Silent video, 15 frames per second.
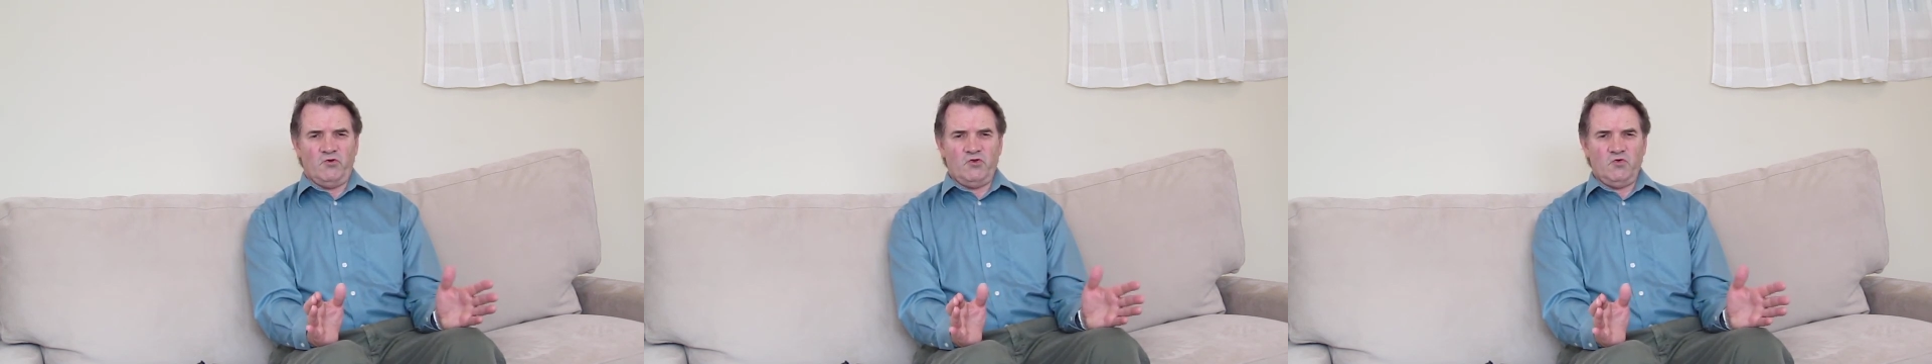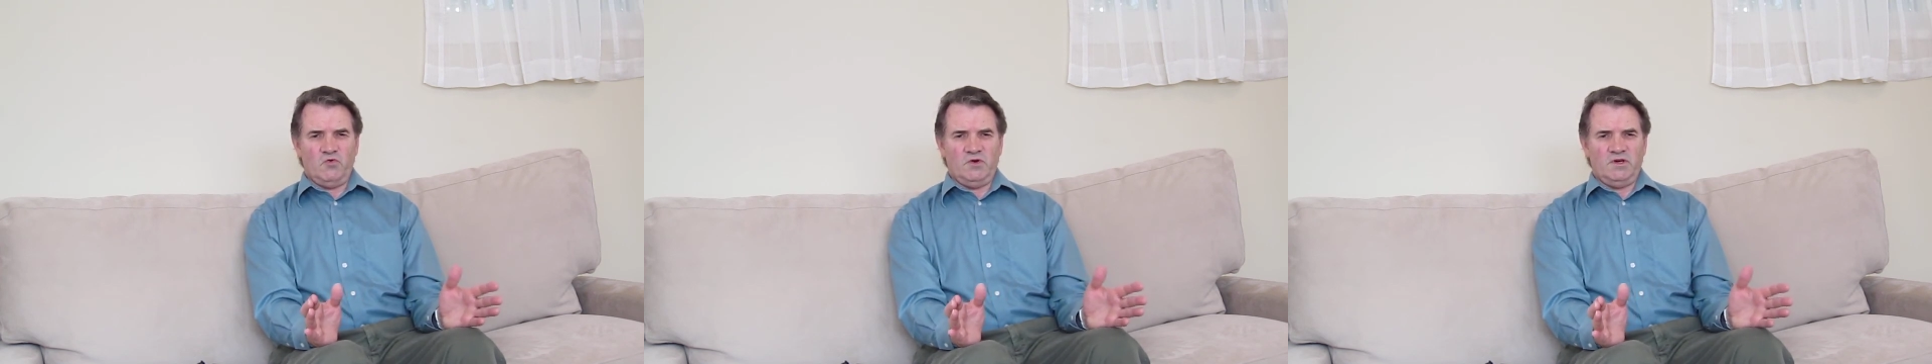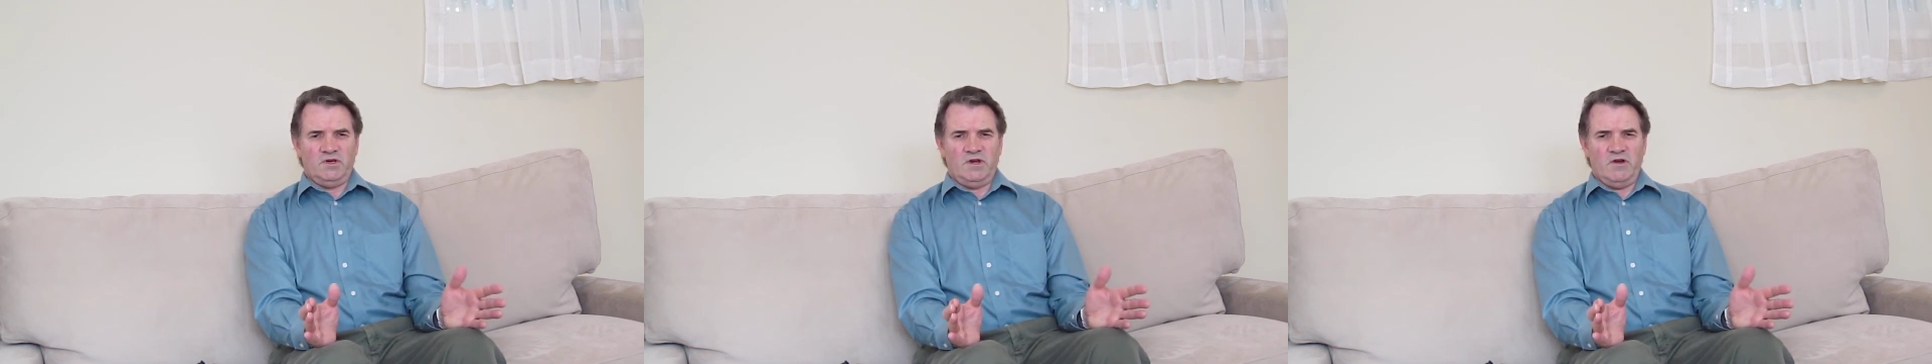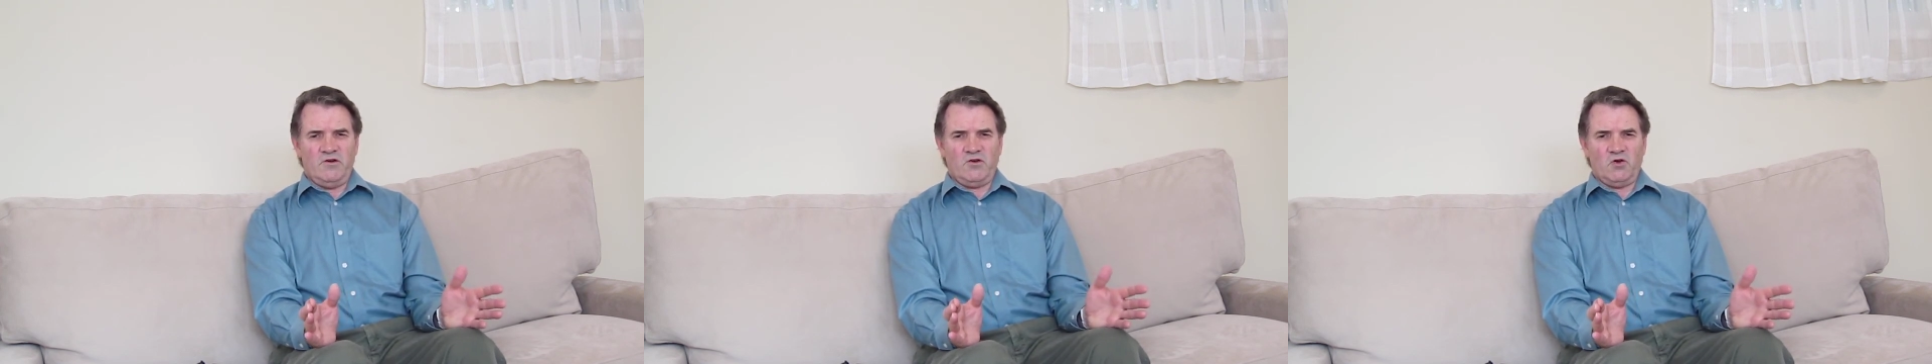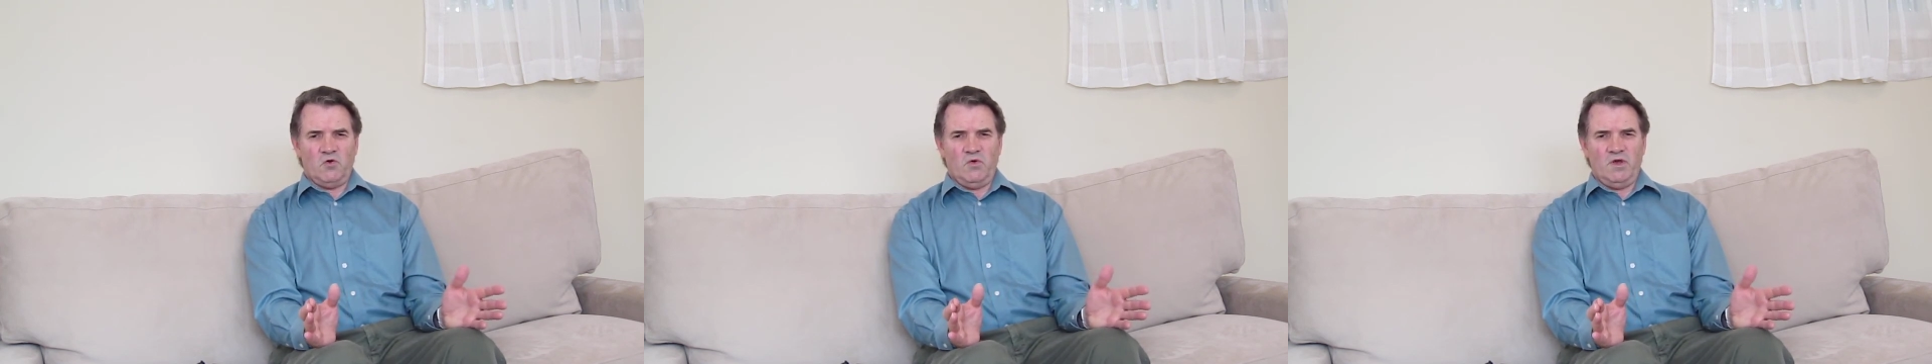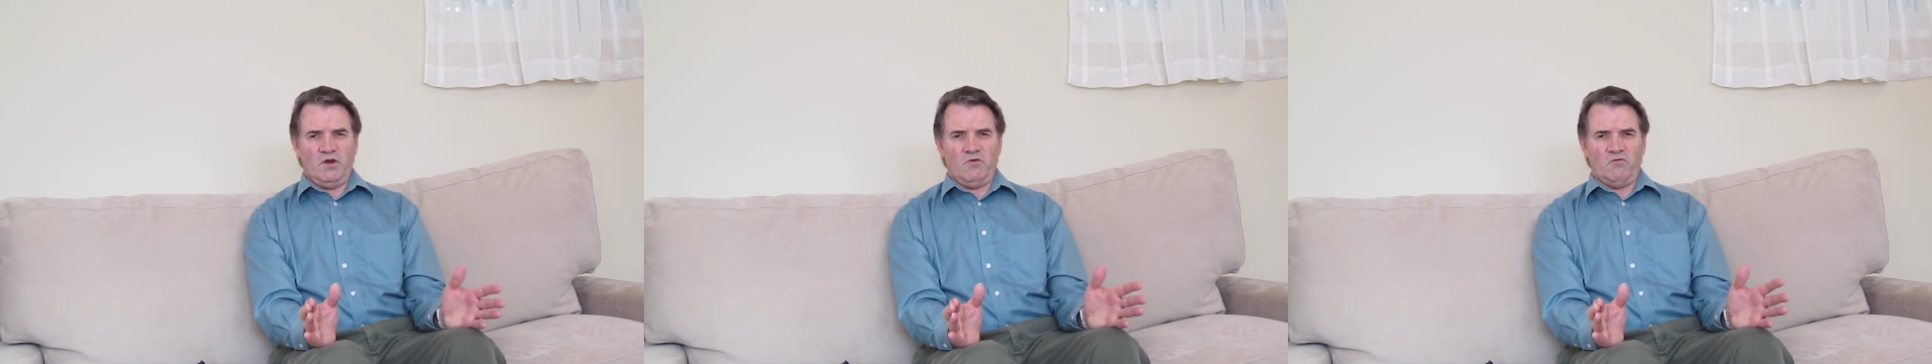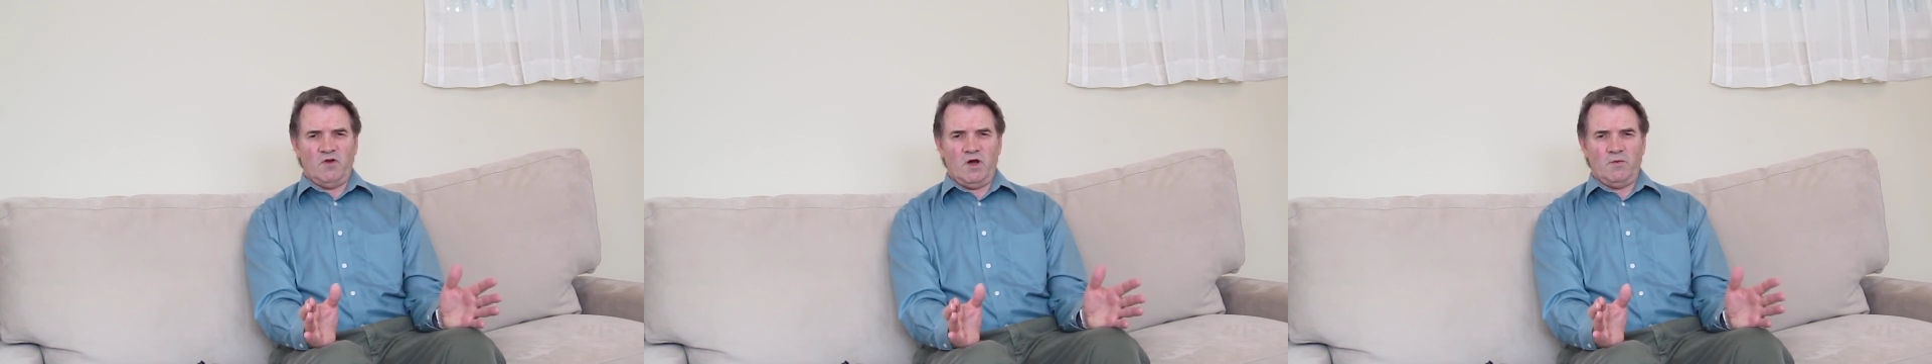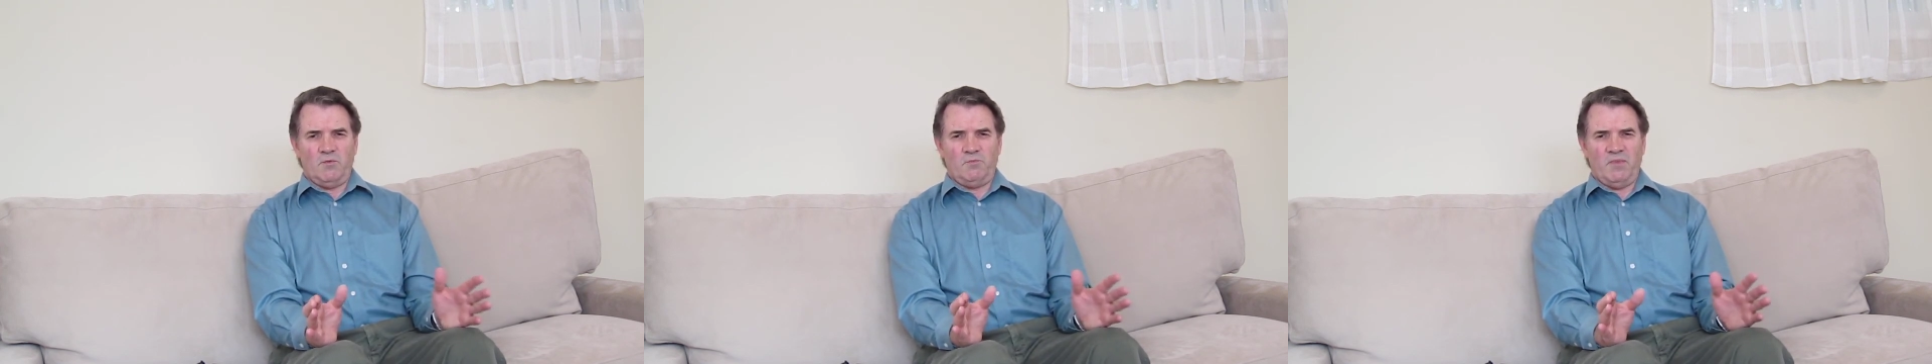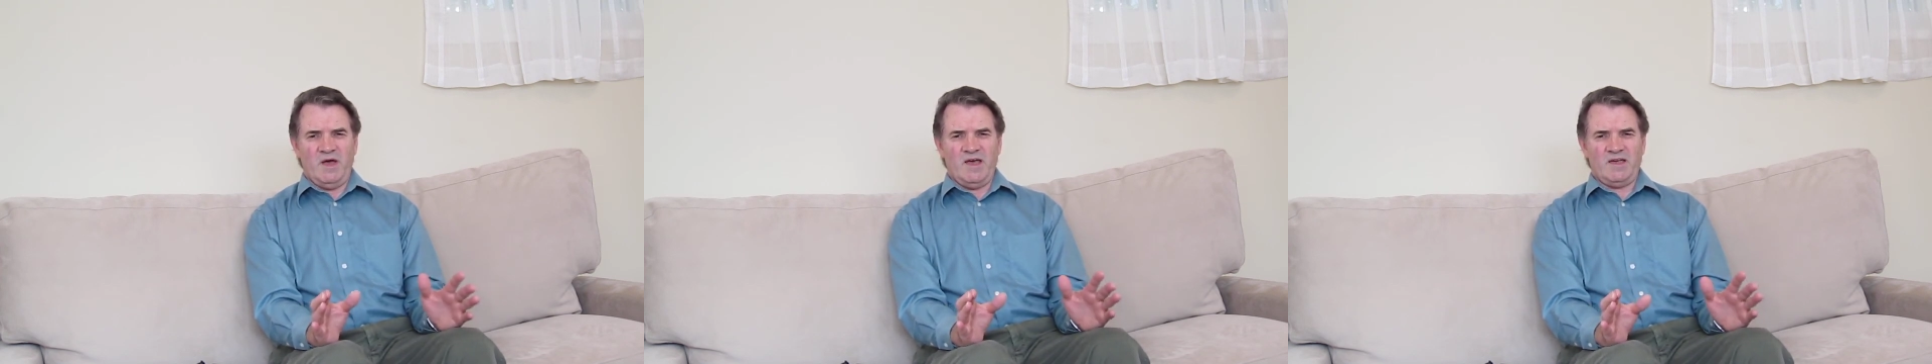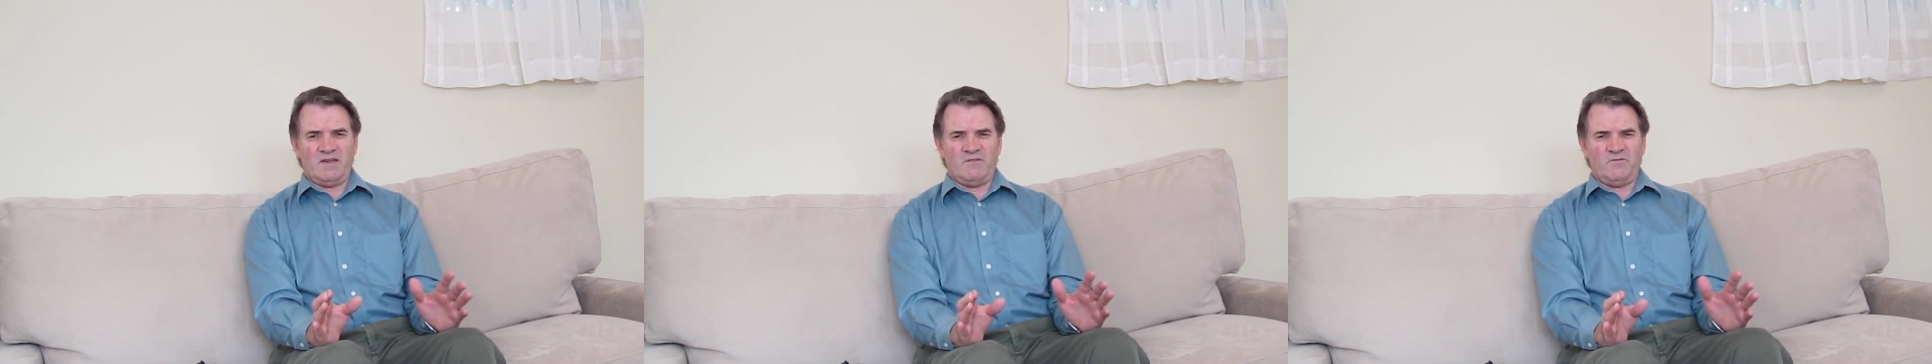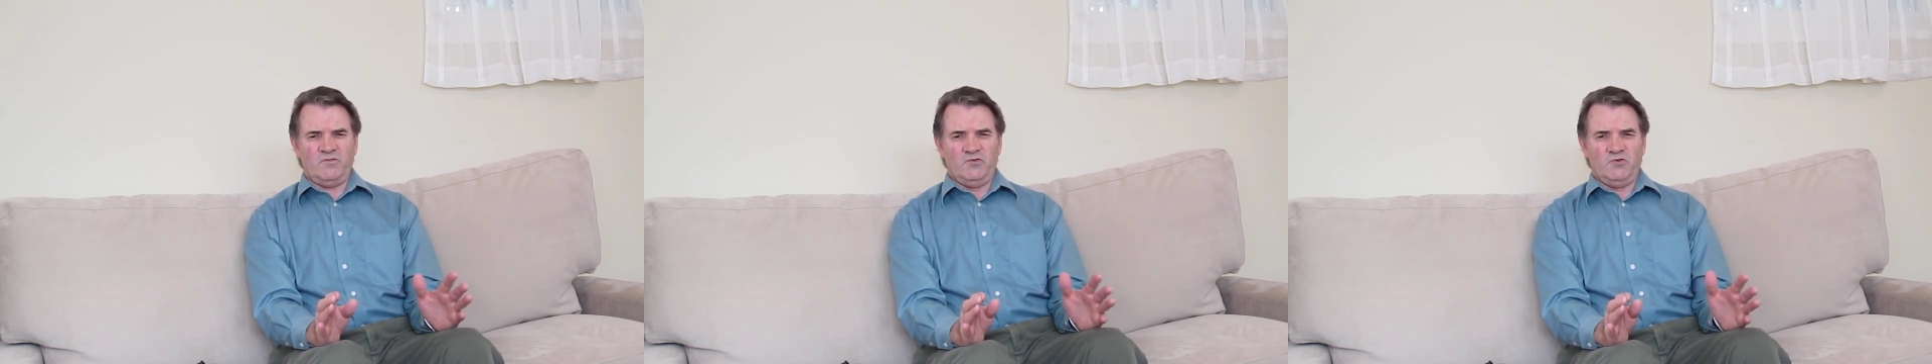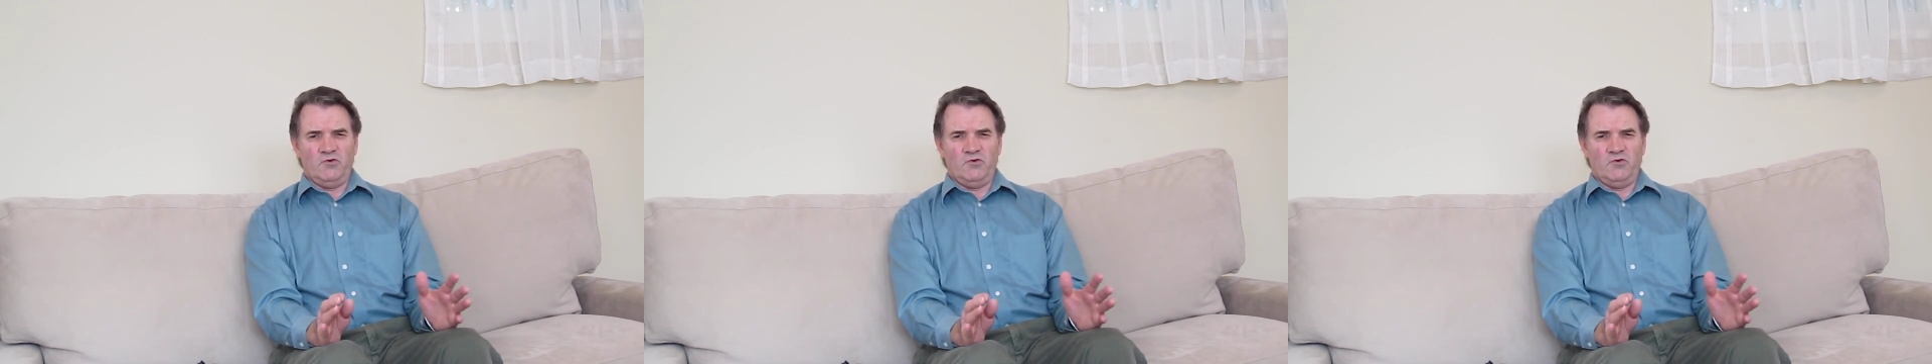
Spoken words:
you wouldn't dare go in and rob a bank if you